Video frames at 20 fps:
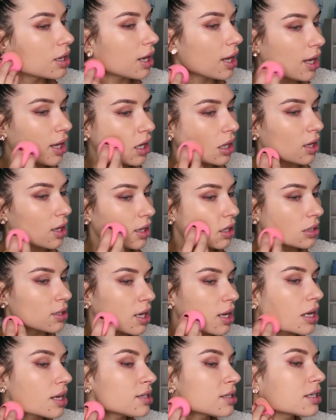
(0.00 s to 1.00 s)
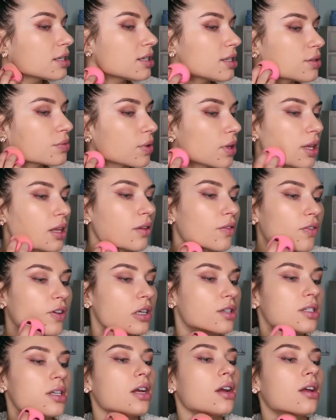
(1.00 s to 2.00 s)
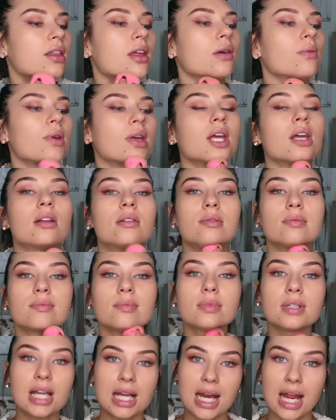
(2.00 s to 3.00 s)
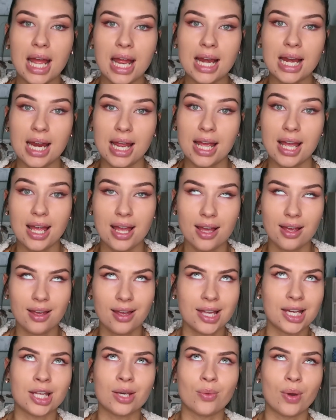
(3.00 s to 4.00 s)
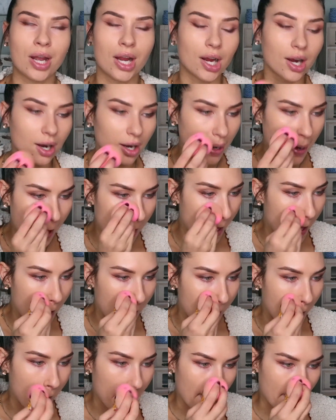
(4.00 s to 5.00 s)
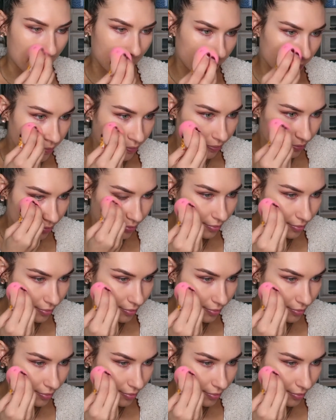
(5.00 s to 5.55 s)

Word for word: and I guess because it's really the first year that we could get in anywhere, and